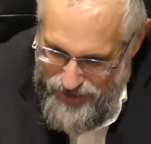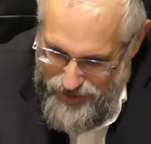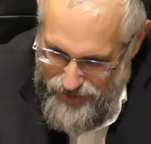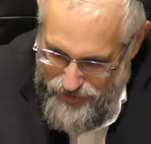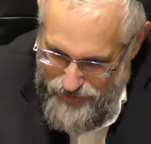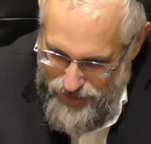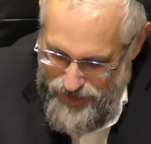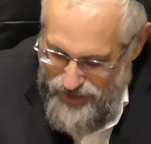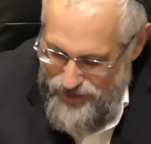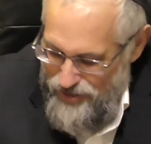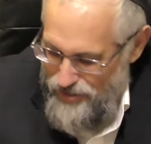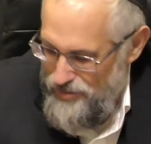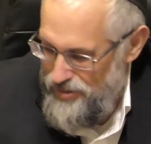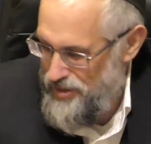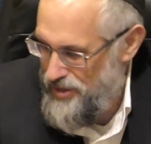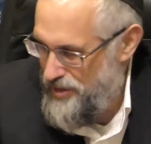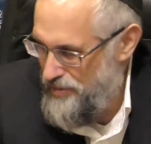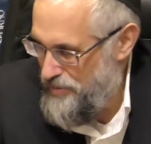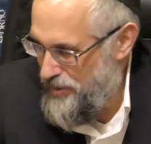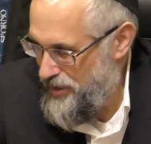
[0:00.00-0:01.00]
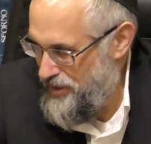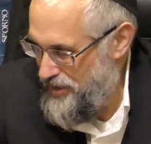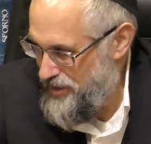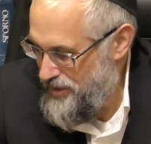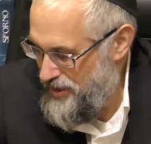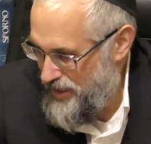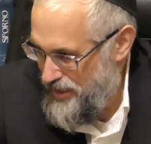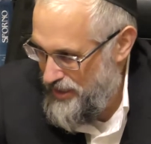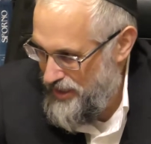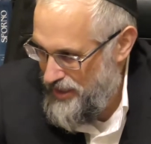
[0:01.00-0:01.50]
misuse the
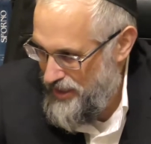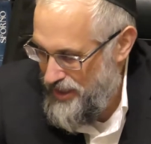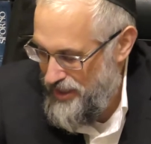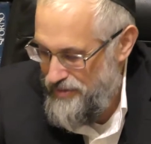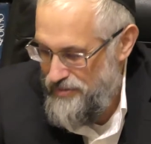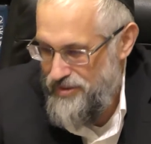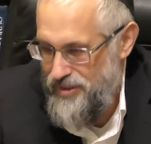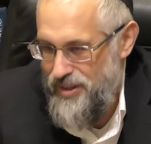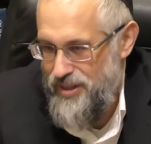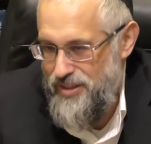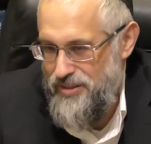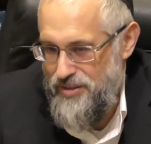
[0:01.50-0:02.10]
abundance that they have,